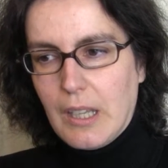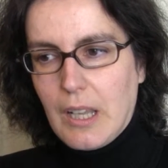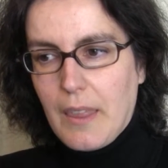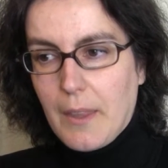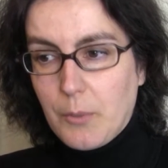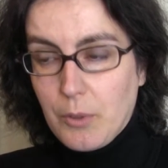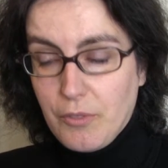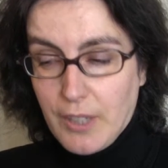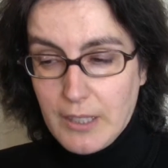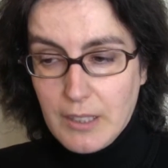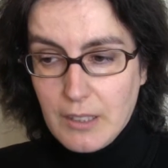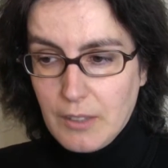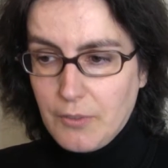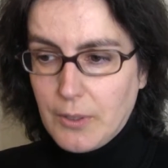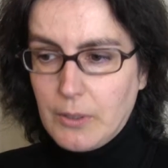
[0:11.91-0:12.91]
that we find
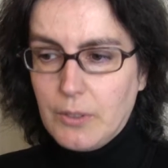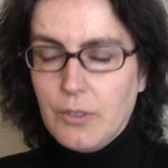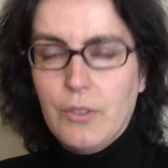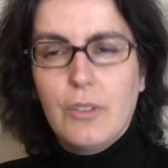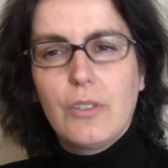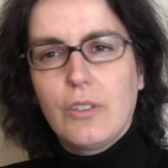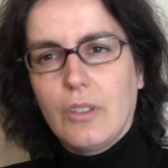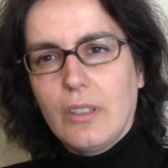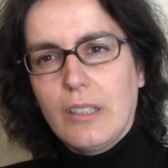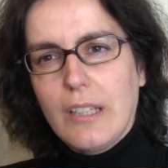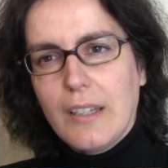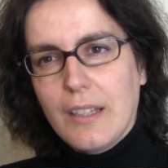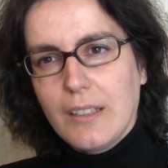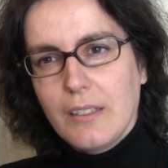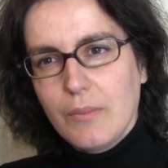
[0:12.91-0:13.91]
it difficult to discern,
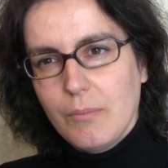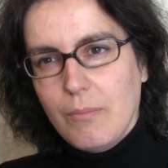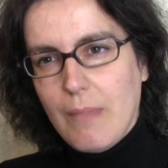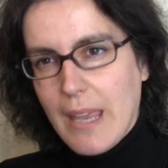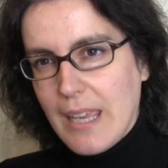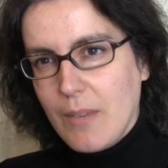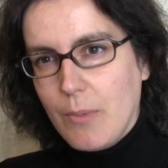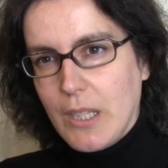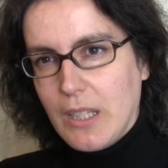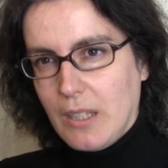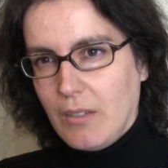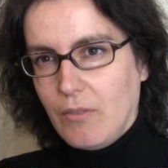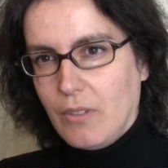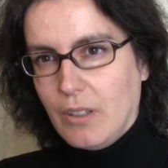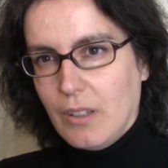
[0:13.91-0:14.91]
and that maybe
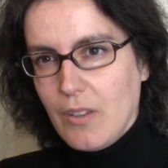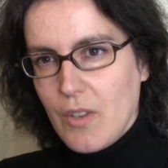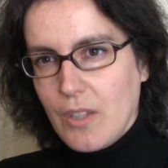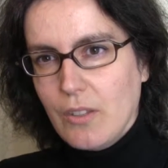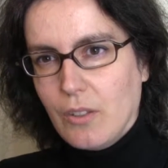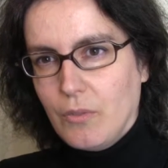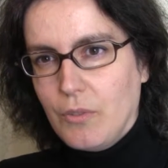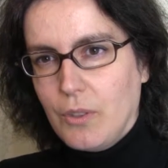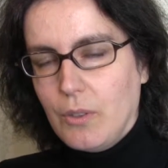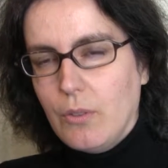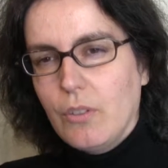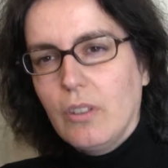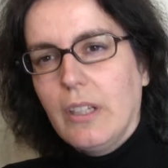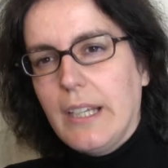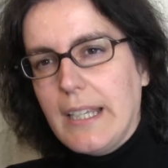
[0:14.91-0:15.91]
even this
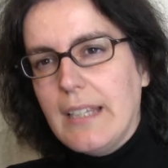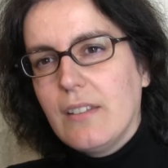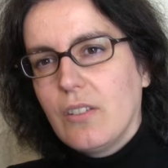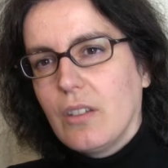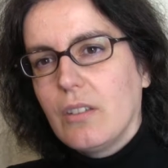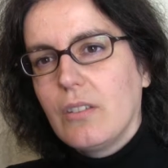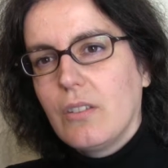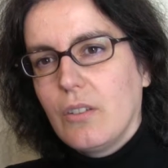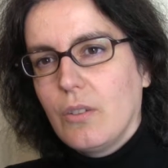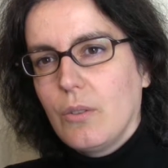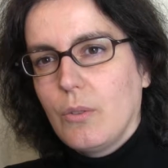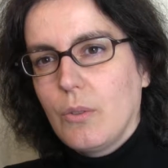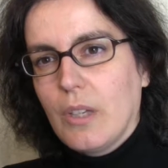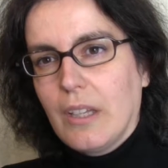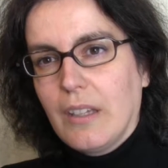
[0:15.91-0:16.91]
confusion leads us
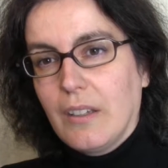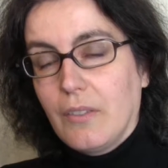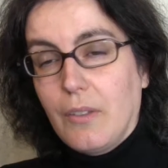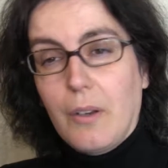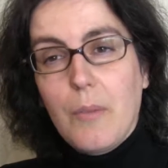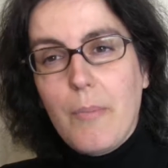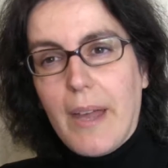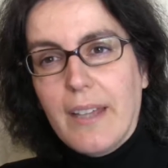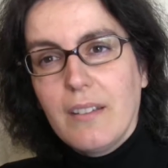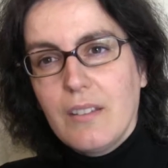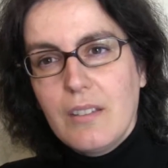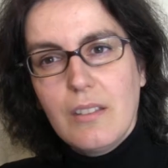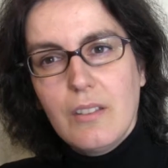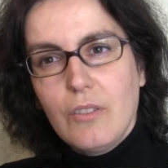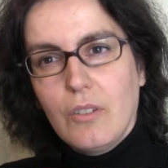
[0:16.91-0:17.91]
to very bad
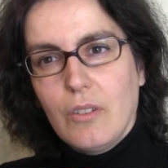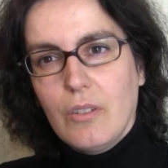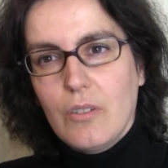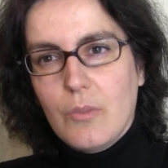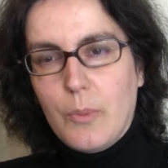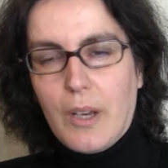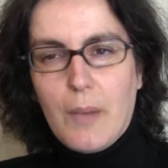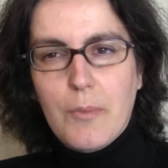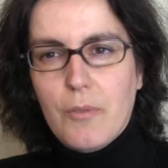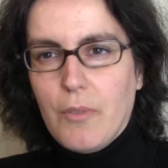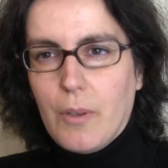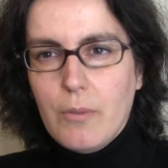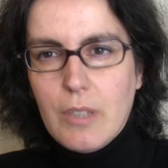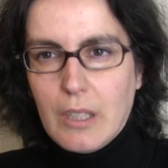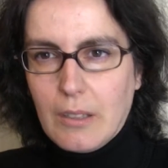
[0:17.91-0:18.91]
decisions, perhaps
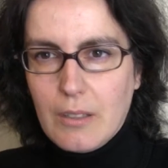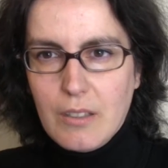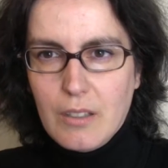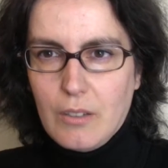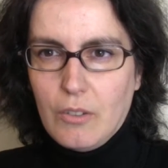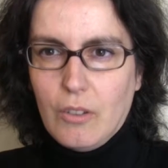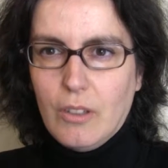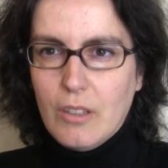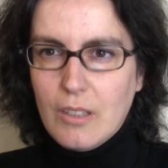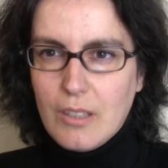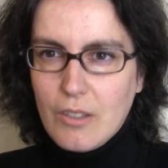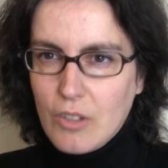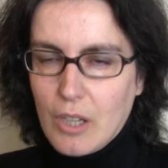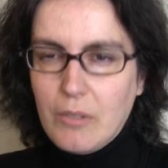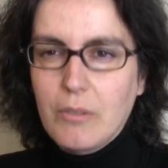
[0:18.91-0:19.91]
voting decisions
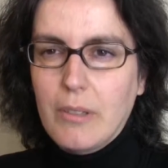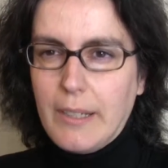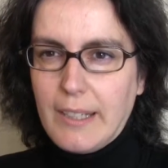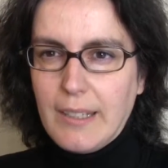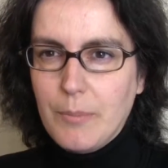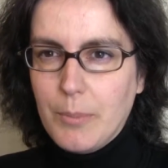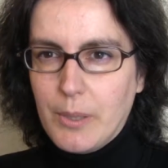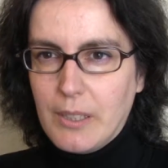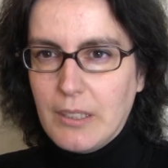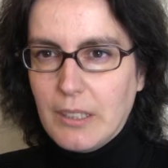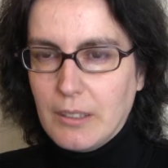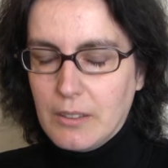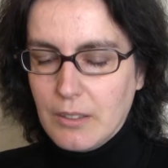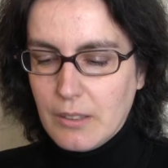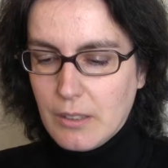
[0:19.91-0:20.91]
and generally
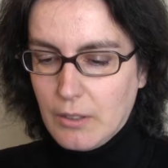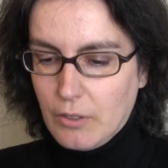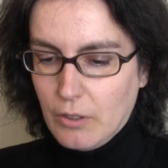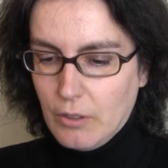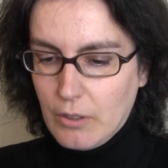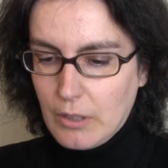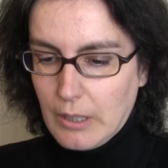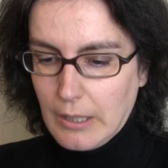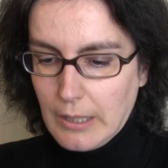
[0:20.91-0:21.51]
political decisions.